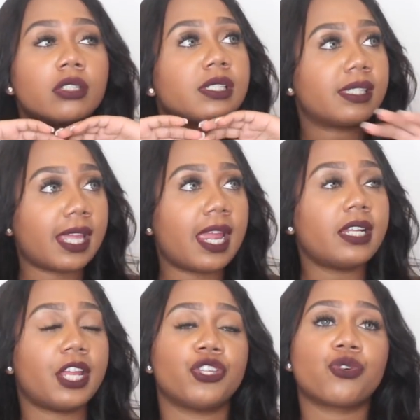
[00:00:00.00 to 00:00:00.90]

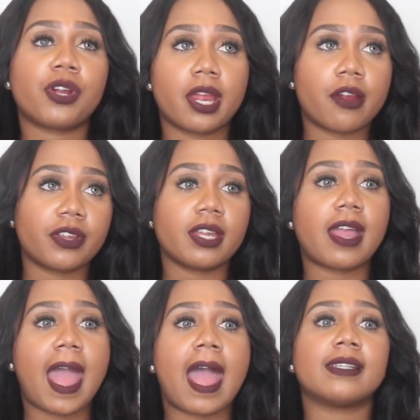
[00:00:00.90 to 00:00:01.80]
state, in your
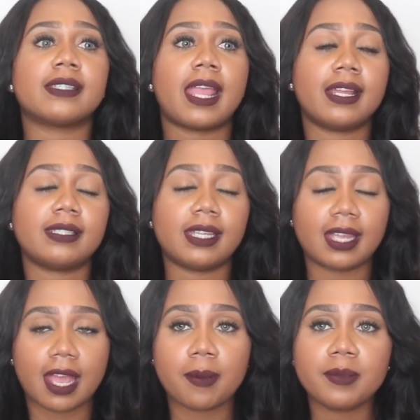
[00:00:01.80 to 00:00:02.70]
area has
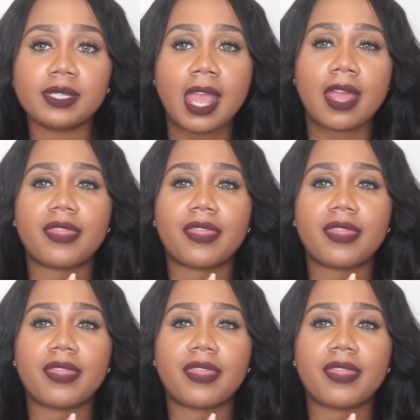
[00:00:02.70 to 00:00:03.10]
ATMs.